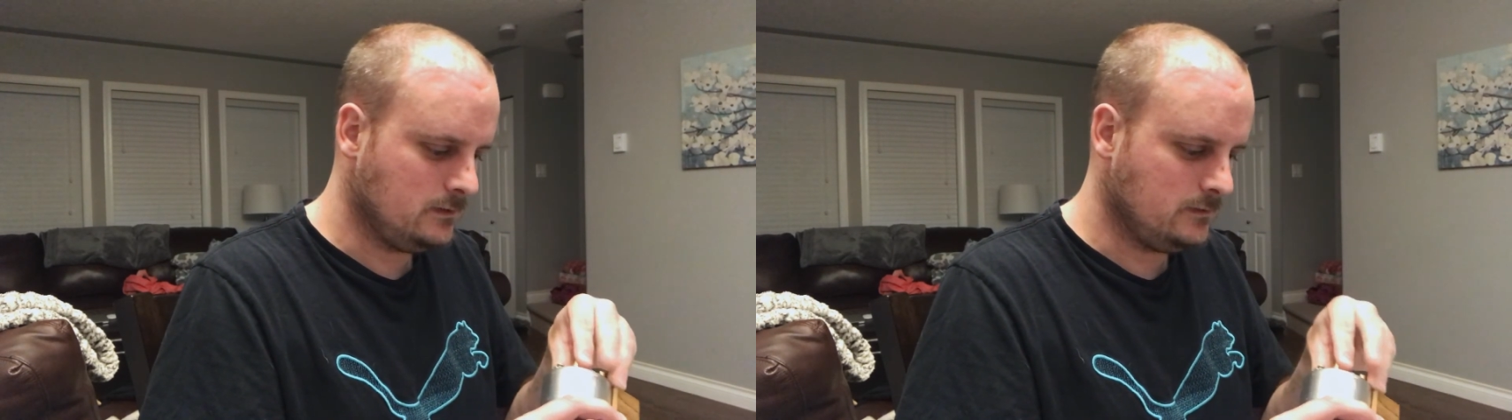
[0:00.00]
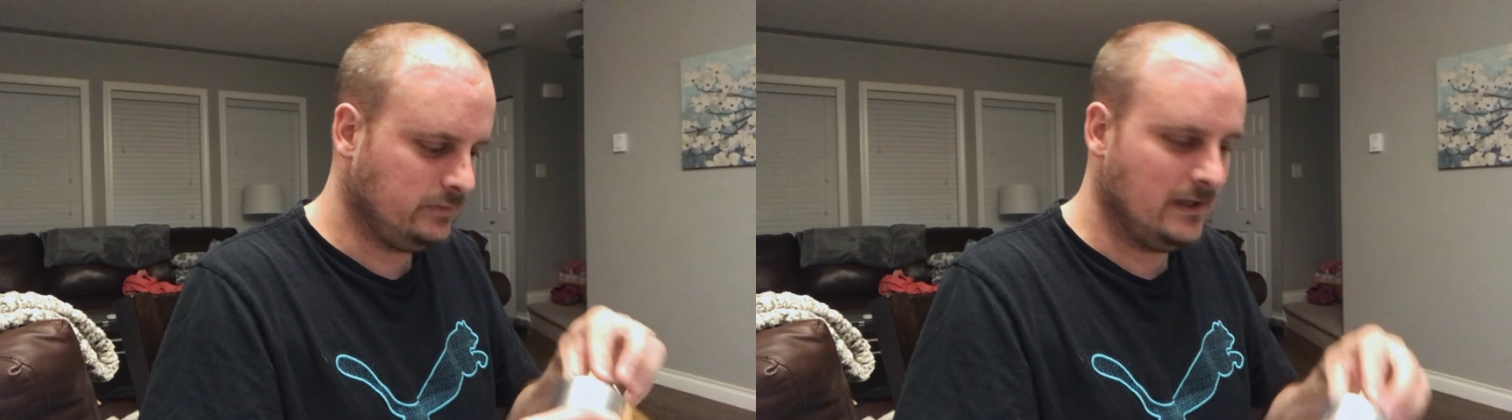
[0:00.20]

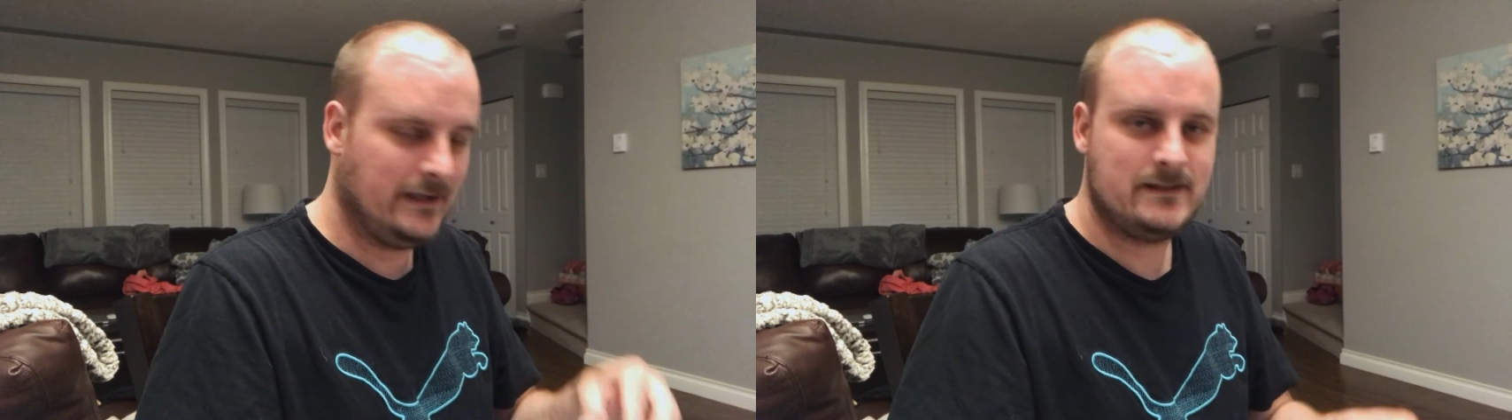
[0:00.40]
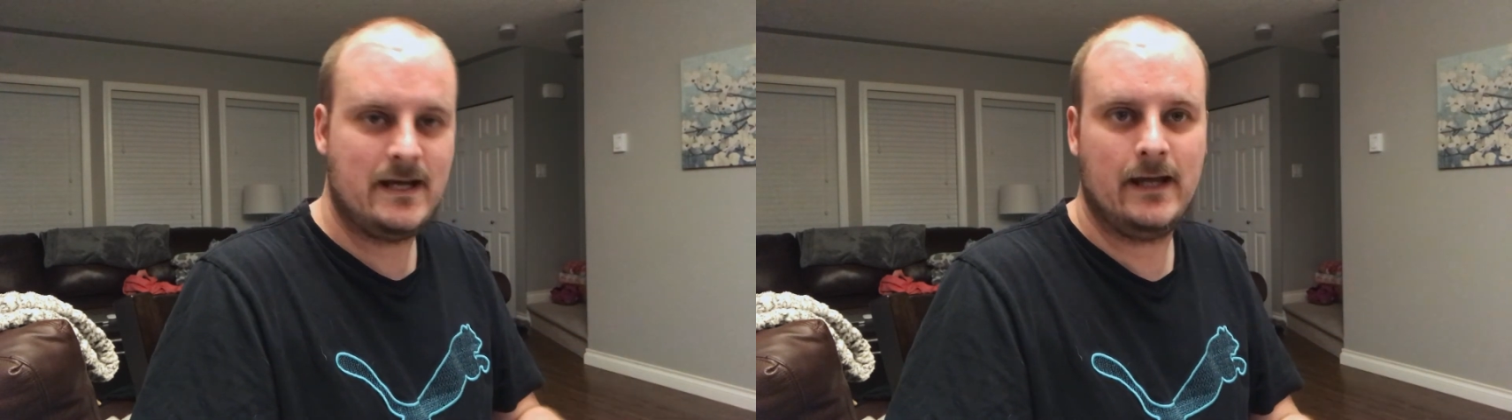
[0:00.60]

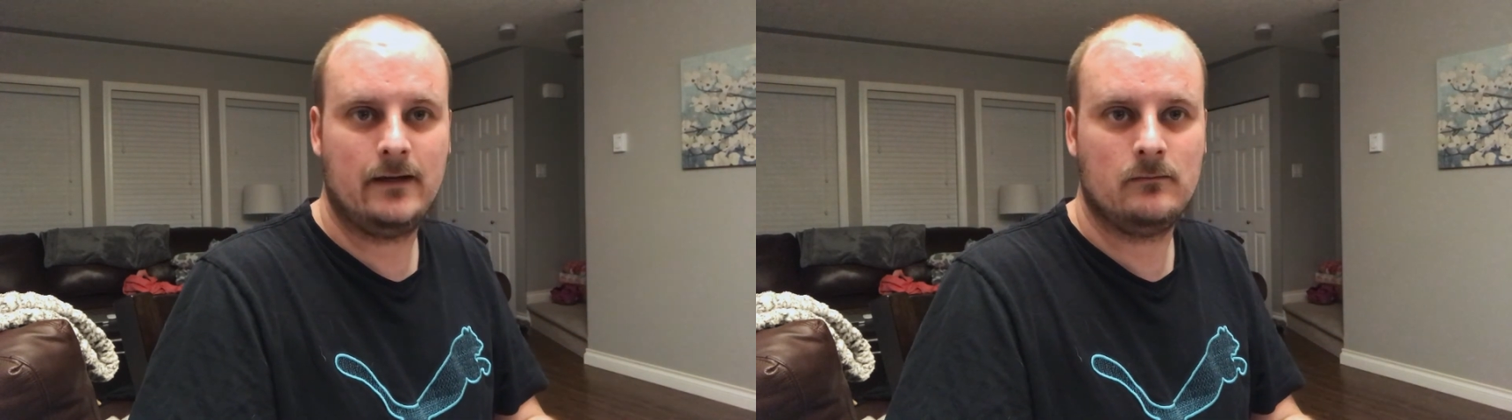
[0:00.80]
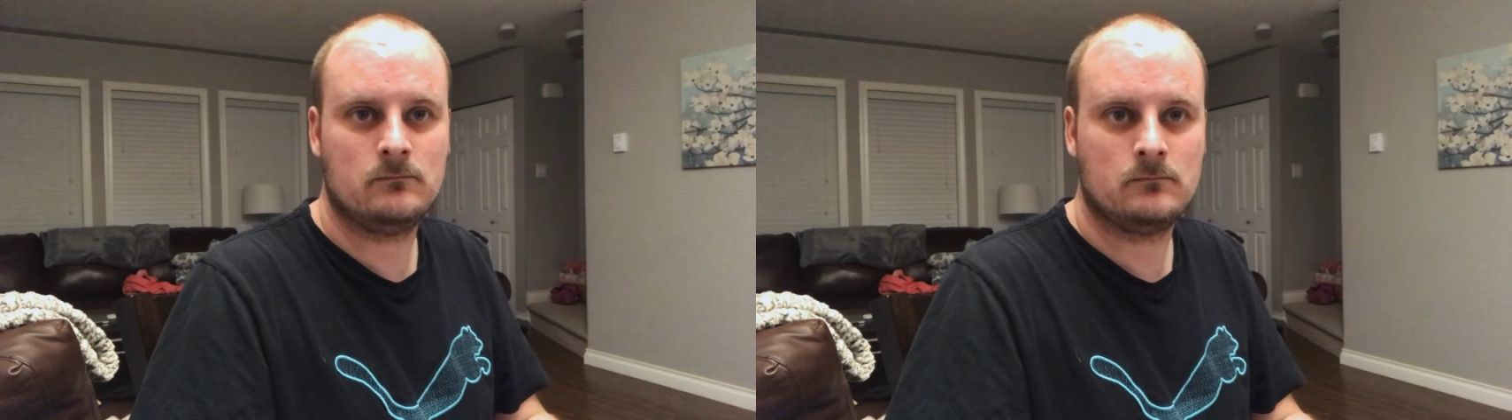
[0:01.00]
Planet
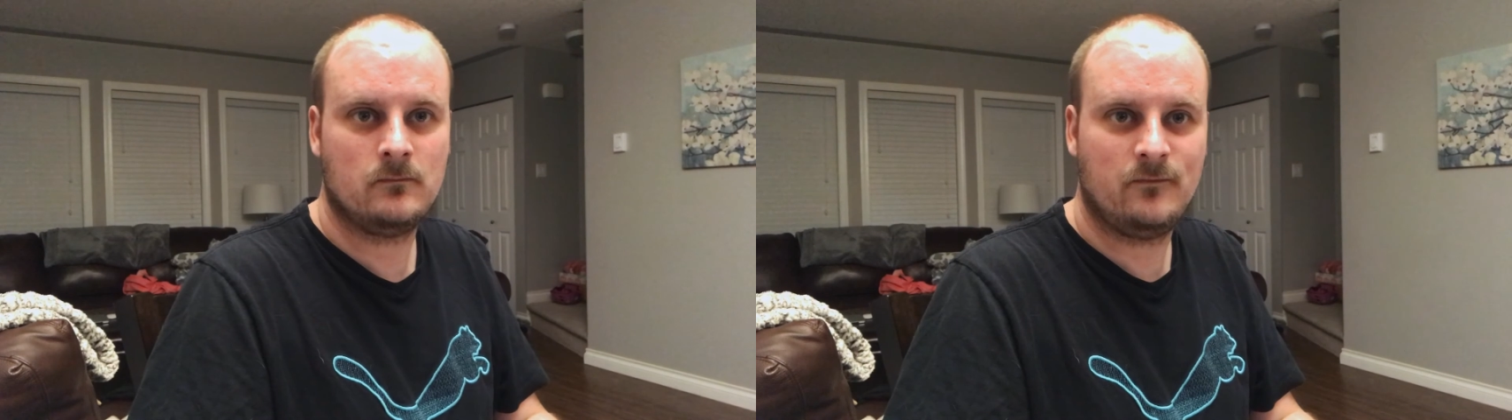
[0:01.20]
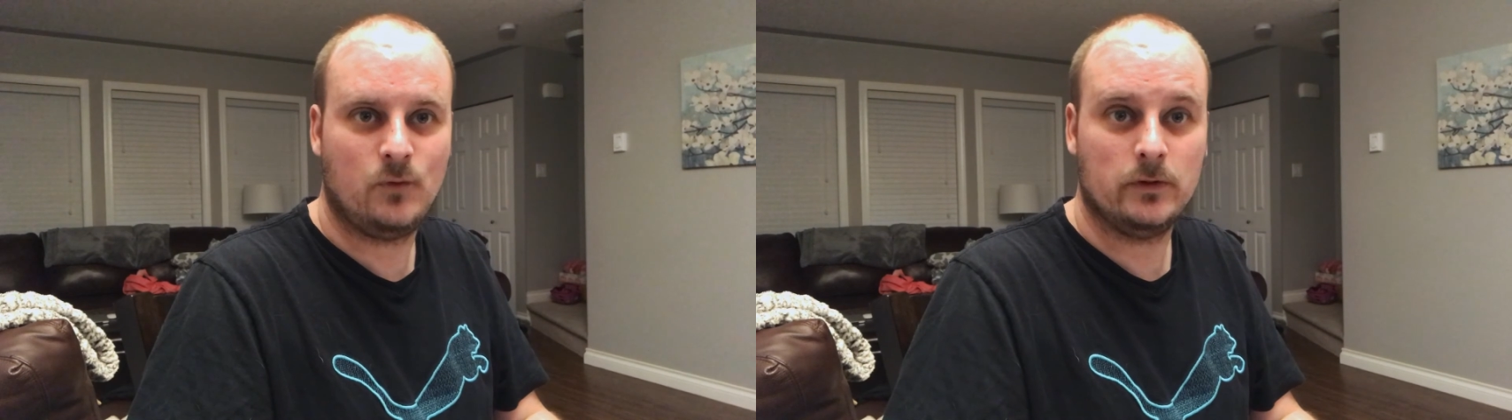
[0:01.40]
10
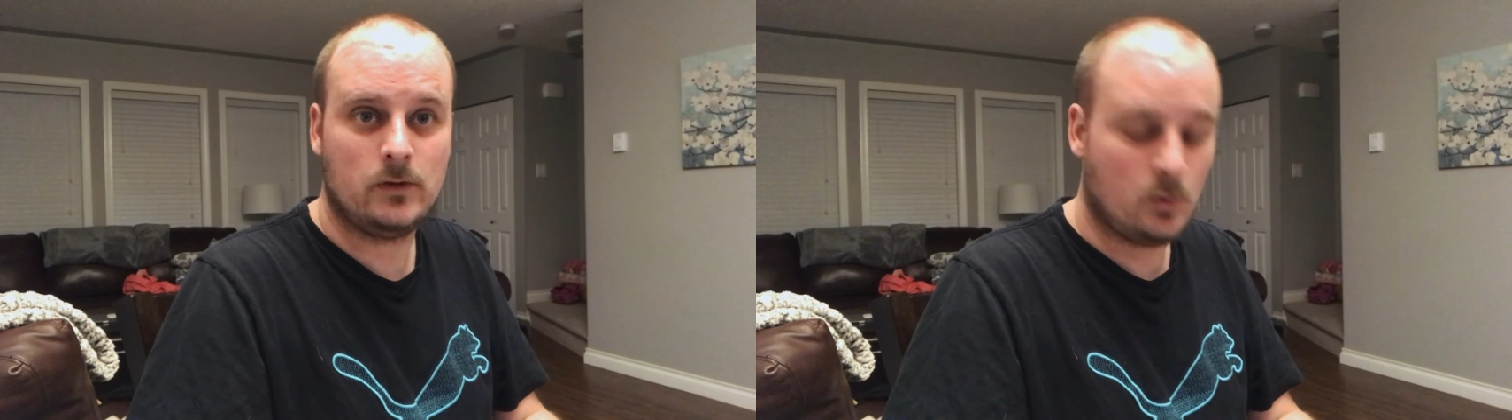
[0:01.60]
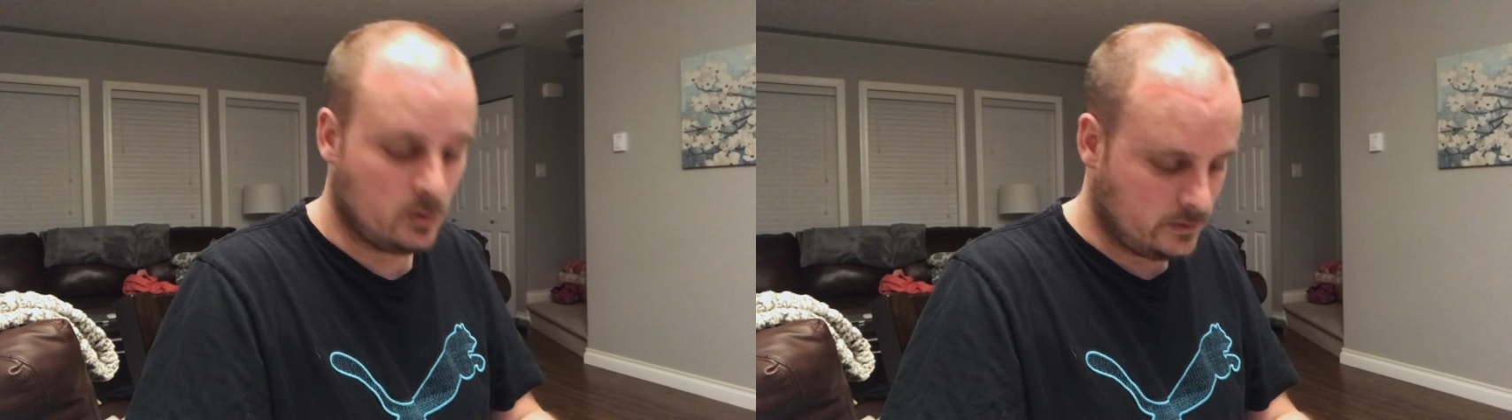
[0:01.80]
folded
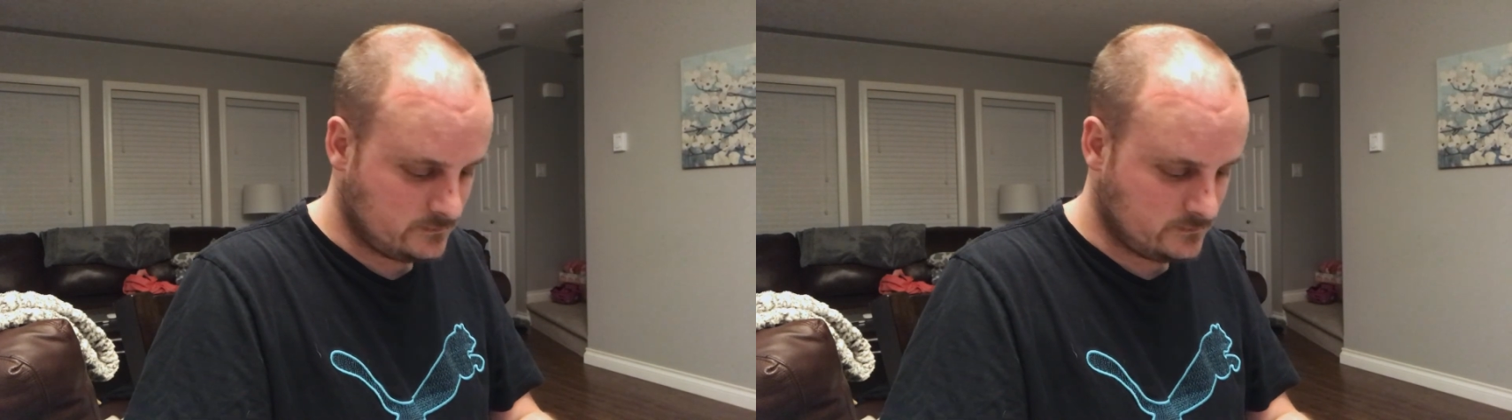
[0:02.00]
horn